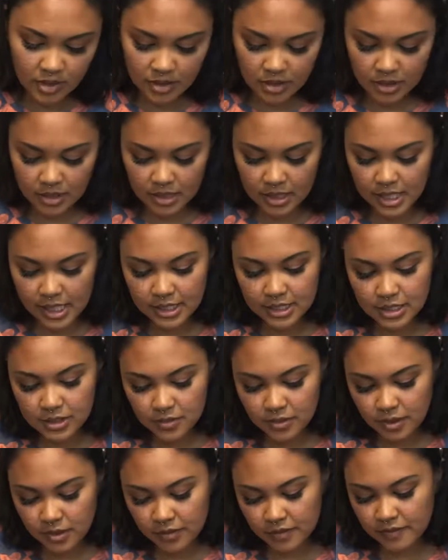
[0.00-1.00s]
The next
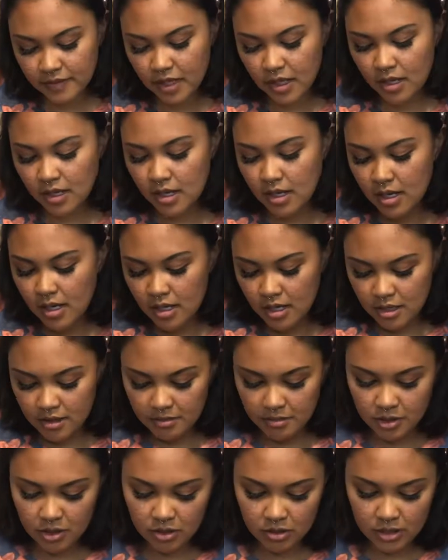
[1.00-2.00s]
one, we've got
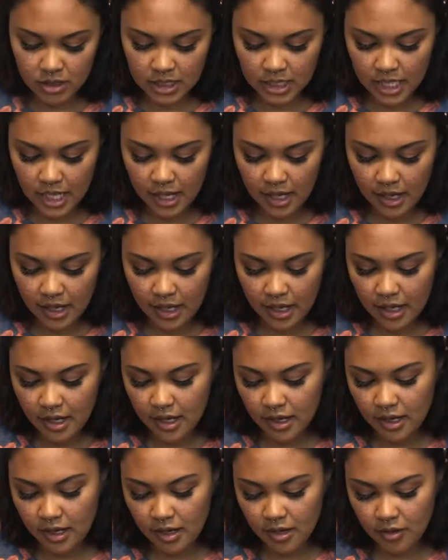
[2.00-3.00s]
Pooh and Hey
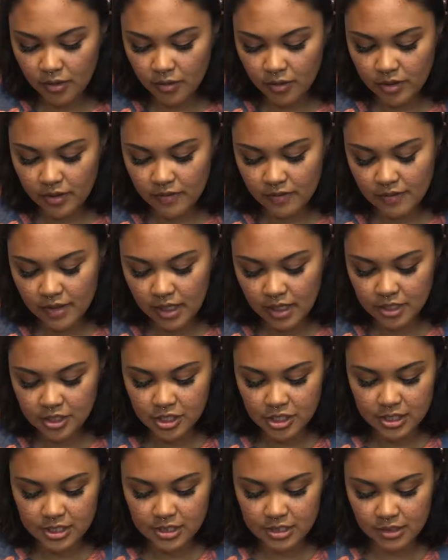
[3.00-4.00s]
Hey. We've got
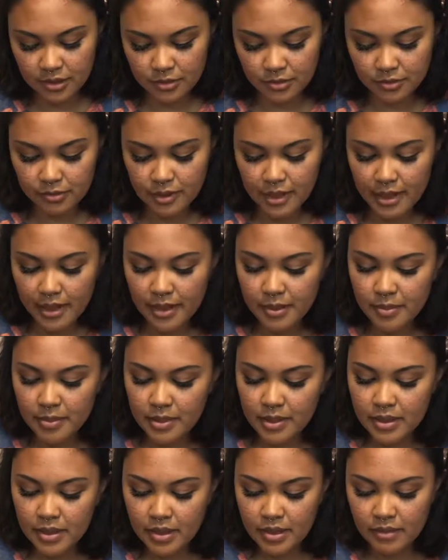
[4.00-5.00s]
Jessica
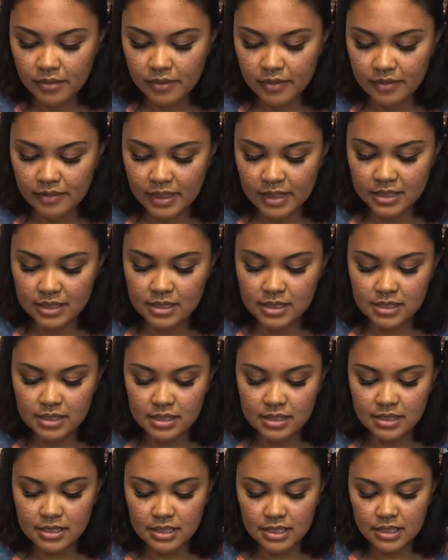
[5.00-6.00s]
Rabbit. We've got
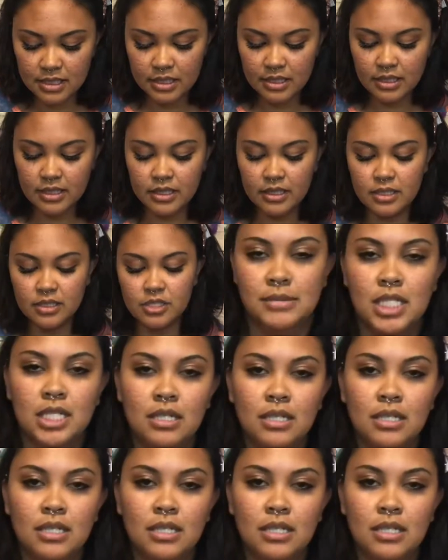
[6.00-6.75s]
Stitch.